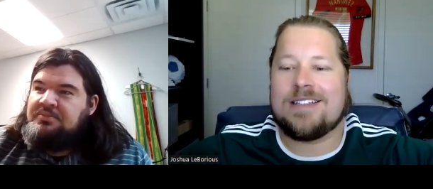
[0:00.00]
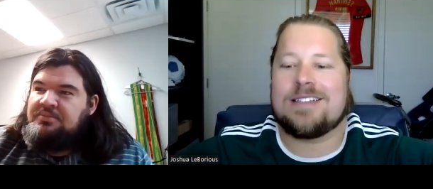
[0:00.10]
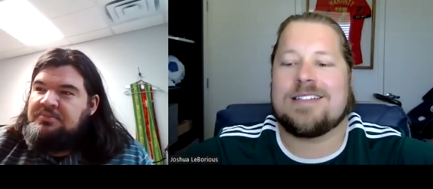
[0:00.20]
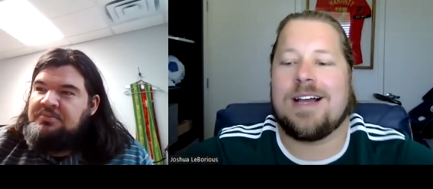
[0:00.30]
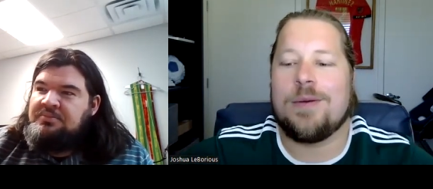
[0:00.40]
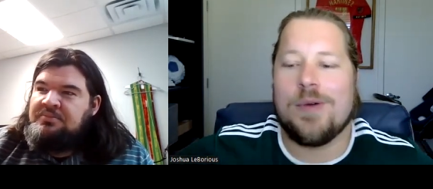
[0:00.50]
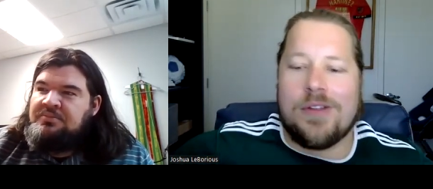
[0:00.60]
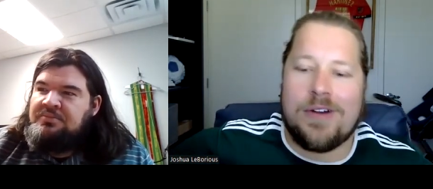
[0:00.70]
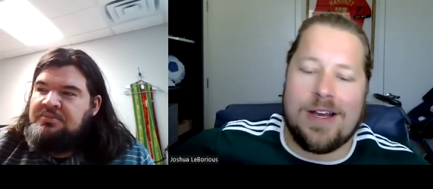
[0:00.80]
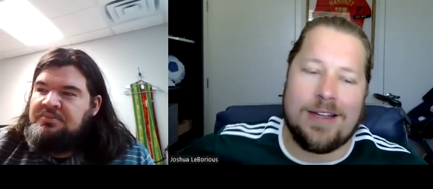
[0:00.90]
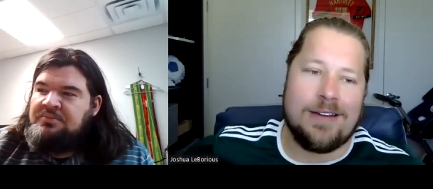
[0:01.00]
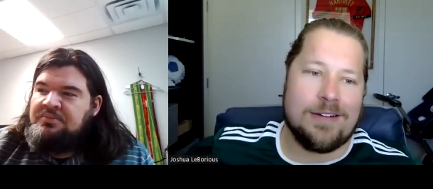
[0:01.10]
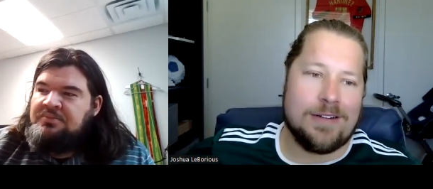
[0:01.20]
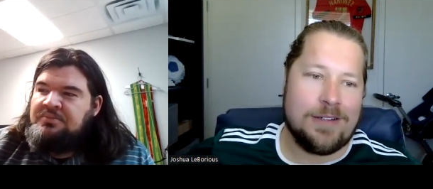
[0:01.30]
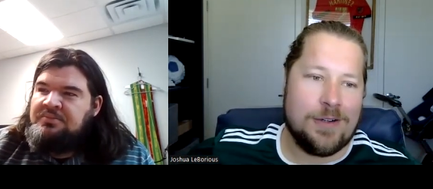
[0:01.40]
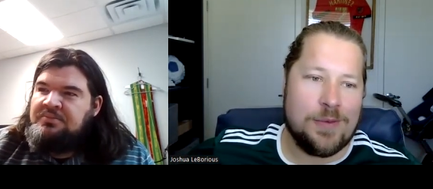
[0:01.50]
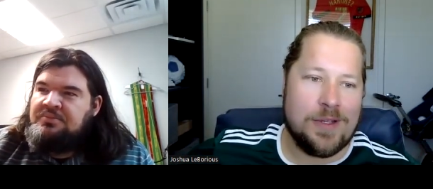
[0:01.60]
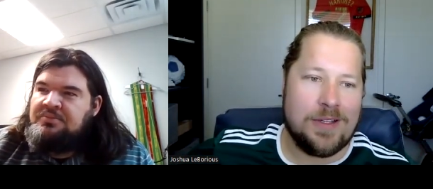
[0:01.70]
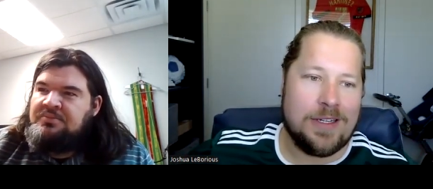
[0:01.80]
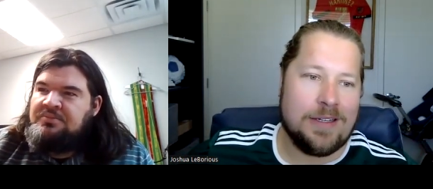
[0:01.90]
Speaker 1: decide whether or not you're you're
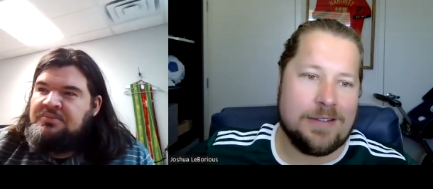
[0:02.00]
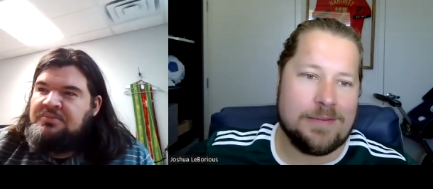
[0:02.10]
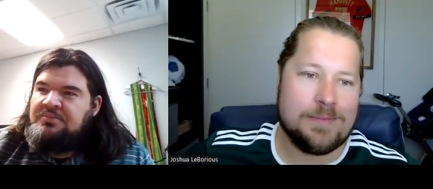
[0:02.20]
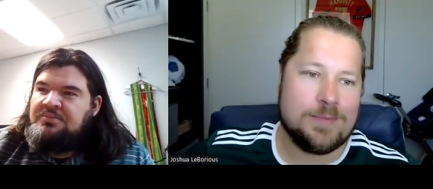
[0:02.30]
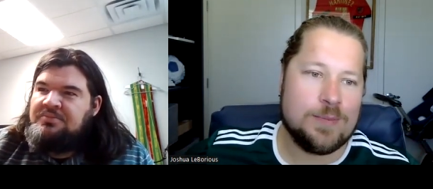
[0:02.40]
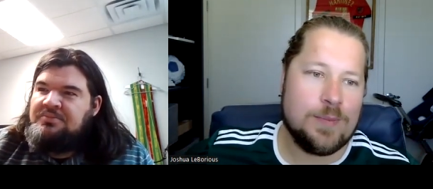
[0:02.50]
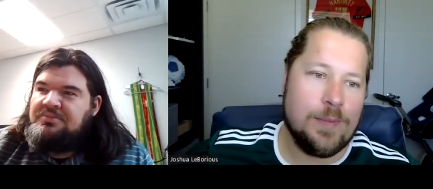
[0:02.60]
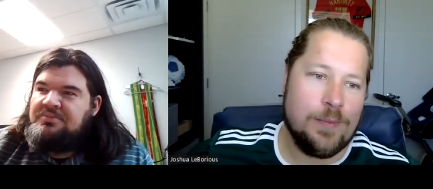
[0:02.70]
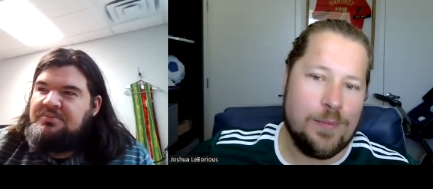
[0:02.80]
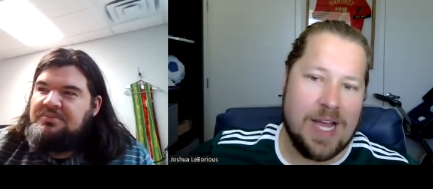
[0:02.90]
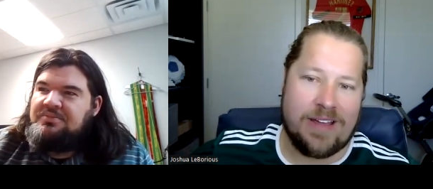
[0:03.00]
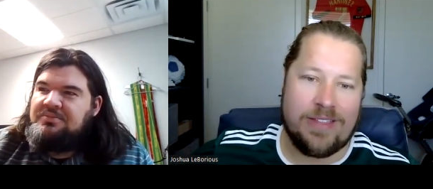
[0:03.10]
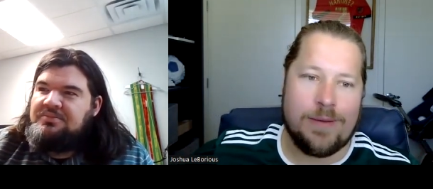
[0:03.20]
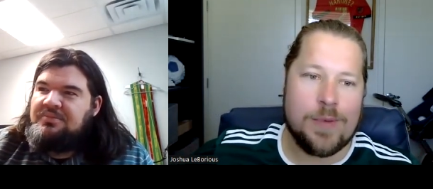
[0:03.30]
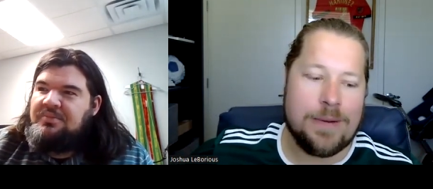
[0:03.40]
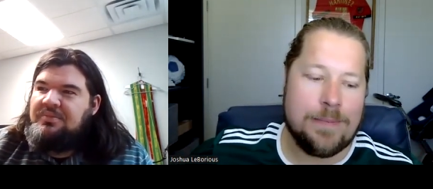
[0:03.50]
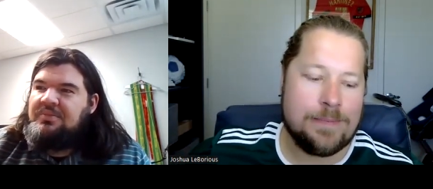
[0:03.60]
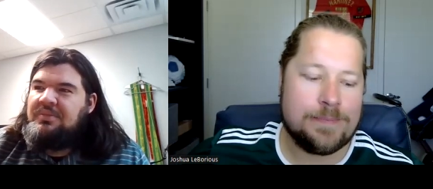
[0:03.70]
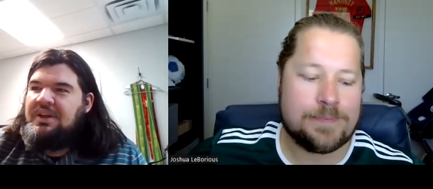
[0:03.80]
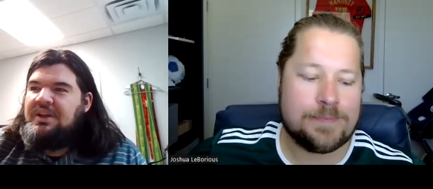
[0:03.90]
willing to back them up.
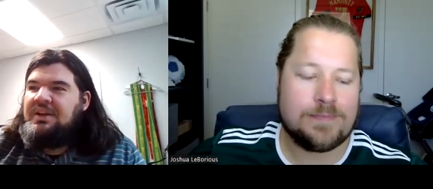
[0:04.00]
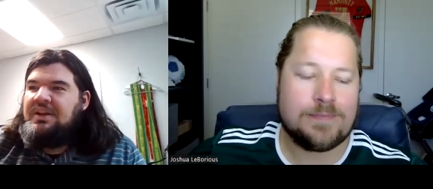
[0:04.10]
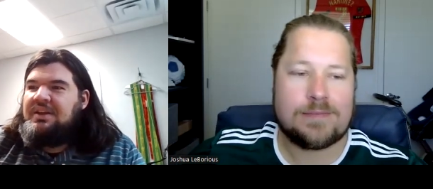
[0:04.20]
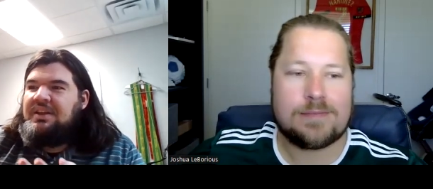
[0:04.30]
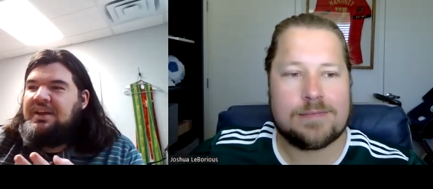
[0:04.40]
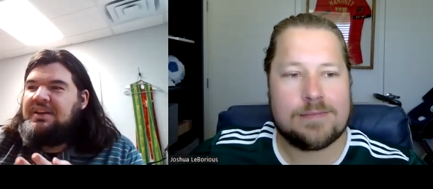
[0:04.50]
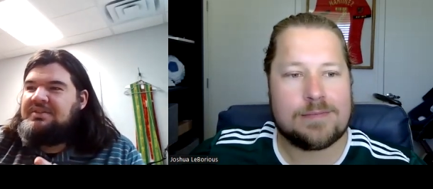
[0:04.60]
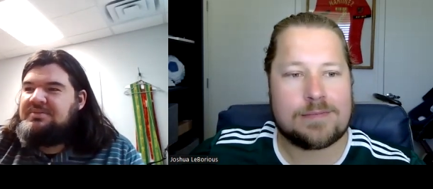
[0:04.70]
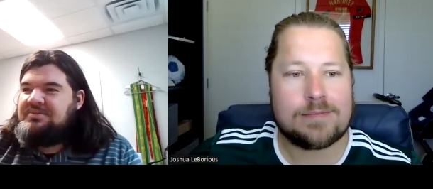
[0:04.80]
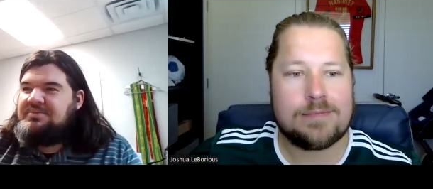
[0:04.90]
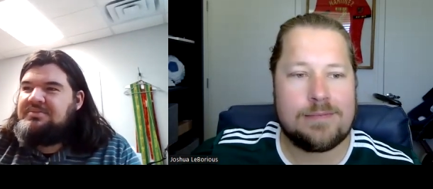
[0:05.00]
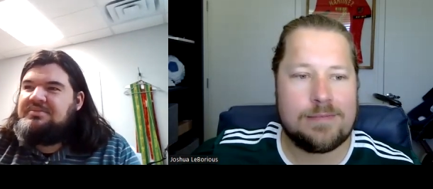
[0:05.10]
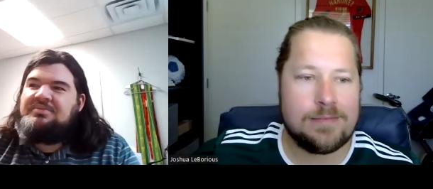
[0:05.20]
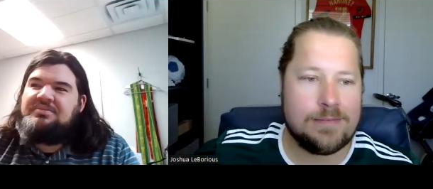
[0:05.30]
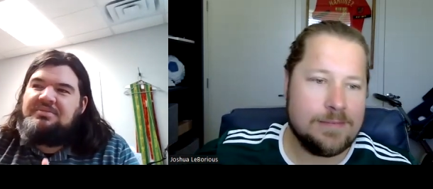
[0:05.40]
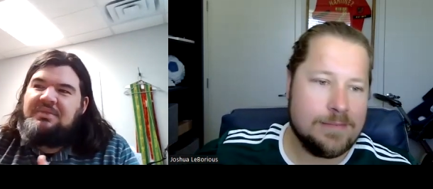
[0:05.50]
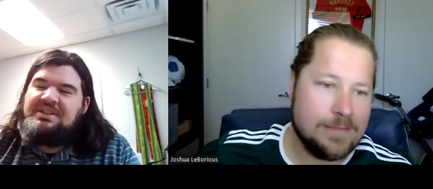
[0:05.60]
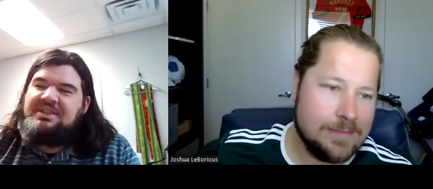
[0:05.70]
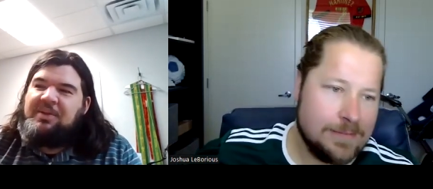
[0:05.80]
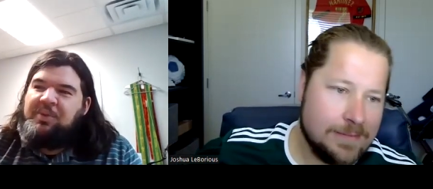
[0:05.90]
Speaker 2: Yeah.
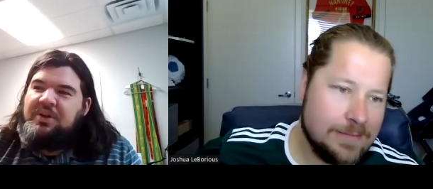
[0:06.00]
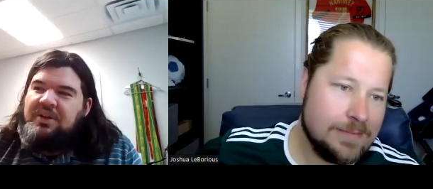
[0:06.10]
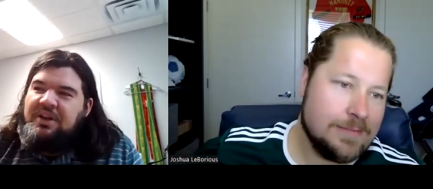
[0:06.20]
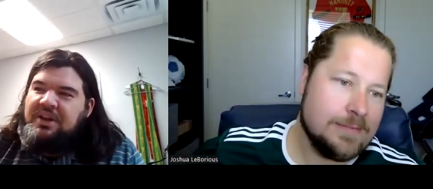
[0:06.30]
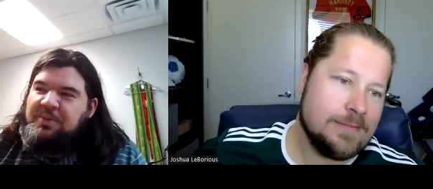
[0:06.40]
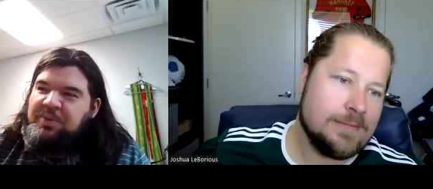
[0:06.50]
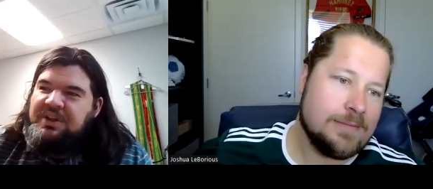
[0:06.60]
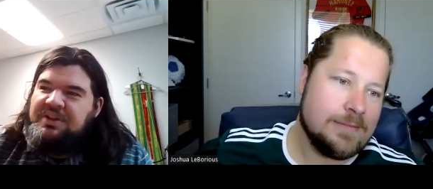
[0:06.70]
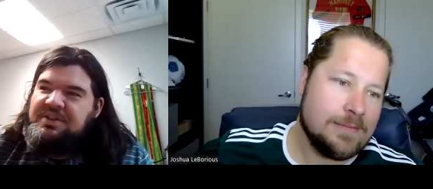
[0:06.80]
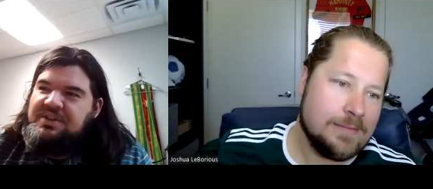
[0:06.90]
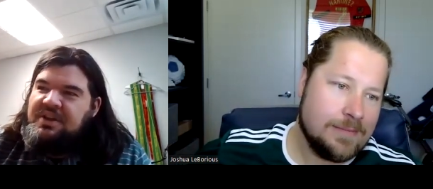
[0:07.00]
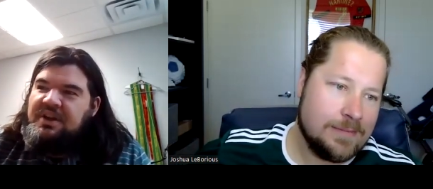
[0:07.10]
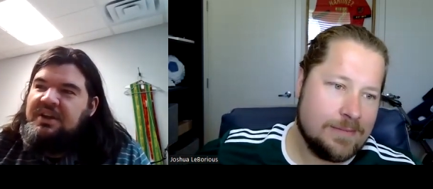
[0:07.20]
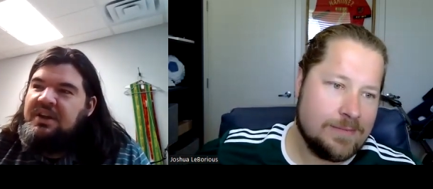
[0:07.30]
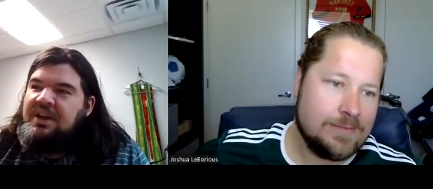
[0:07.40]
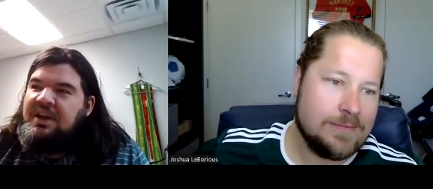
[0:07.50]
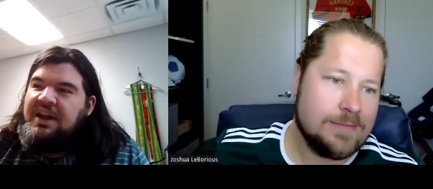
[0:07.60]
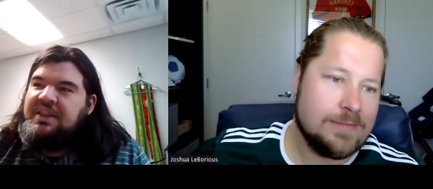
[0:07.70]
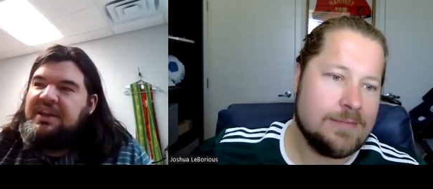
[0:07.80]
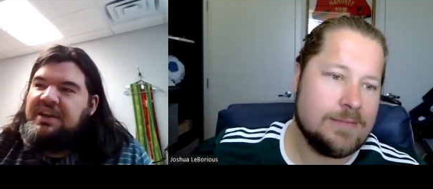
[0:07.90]
That's typically a good place to start.
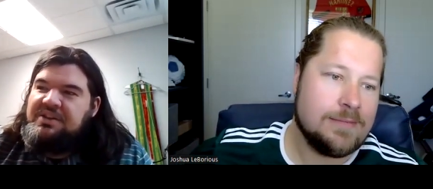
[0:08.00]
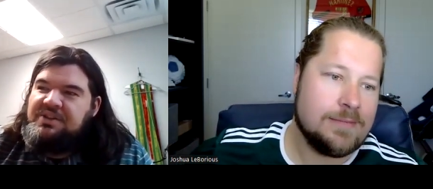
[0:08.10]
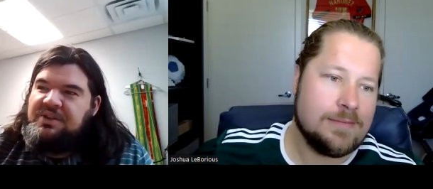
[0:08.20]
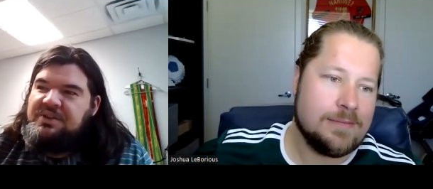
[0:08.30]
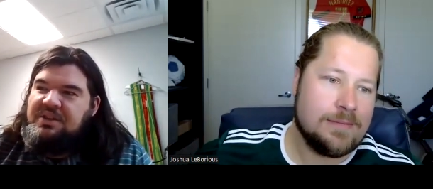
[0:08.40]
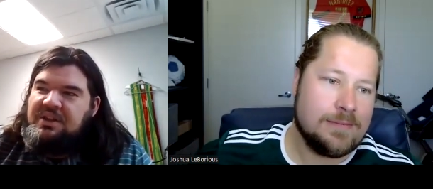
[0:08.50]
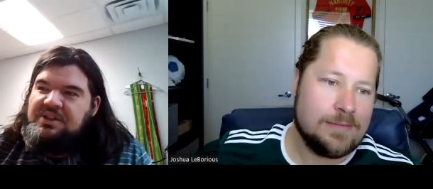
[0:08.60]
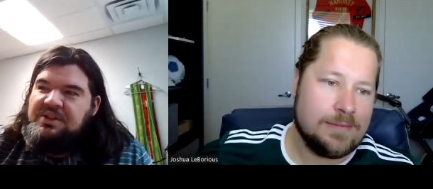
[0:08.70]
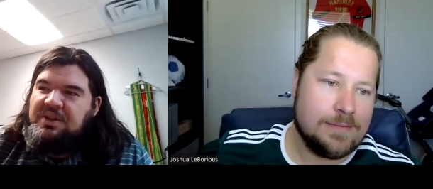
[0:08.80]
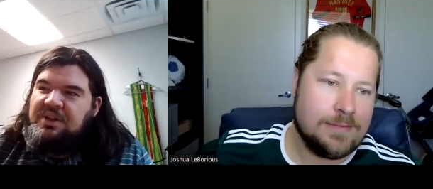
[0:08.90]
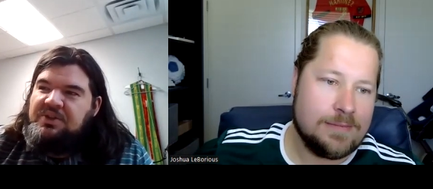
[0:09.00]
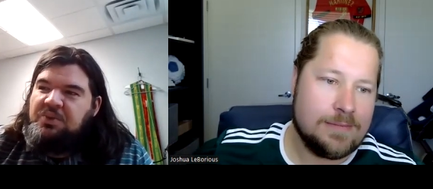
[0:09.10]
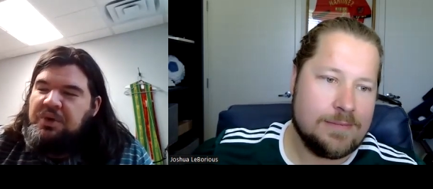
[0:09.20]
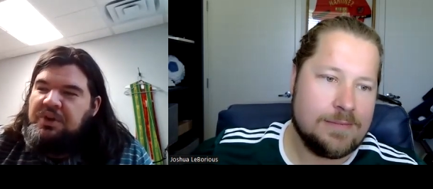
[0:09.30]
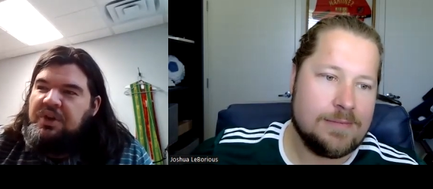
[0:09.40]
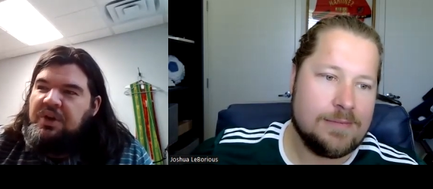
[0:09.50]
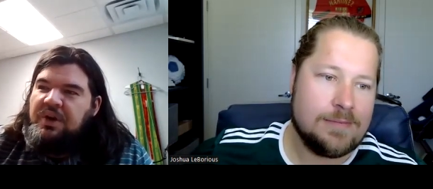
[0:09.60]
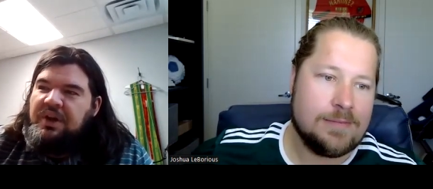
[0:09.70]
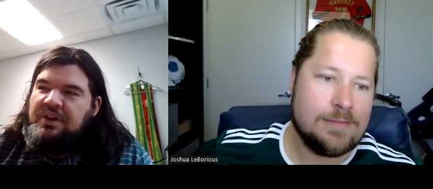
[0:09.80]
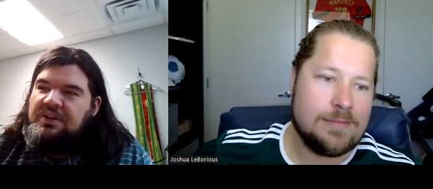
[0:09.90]
And I think it also is is worth
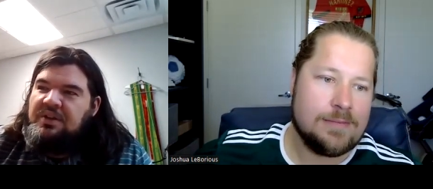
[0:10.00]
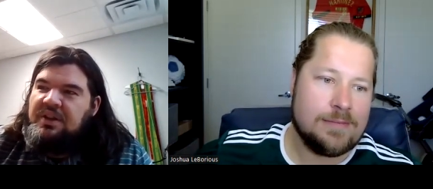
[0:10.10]
noting